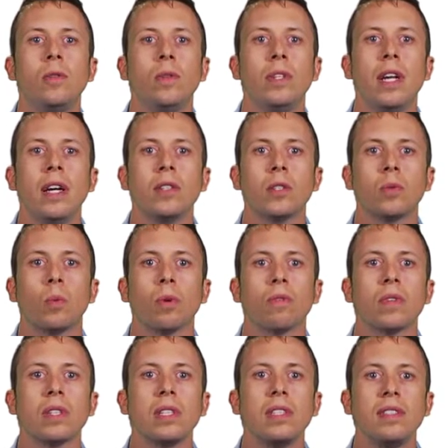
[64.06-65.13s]
to announce we're
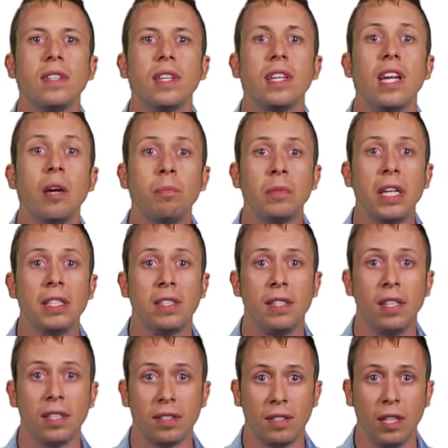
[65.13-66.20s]
releasing an update to
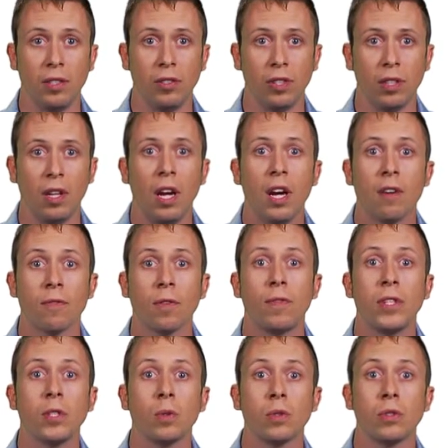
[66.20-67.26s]
the extension for
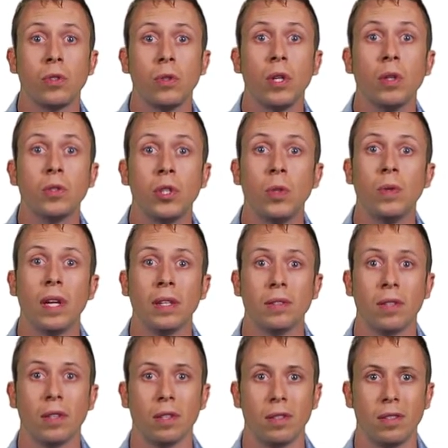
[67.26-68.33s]
Visual Studio
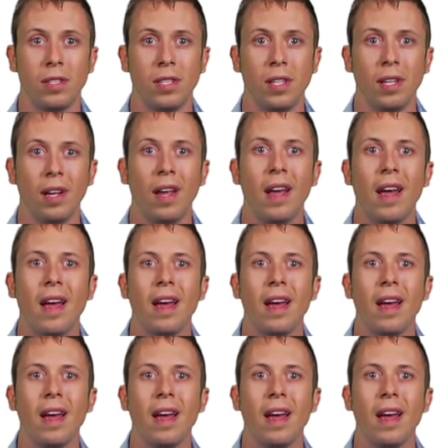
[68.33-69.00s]
2013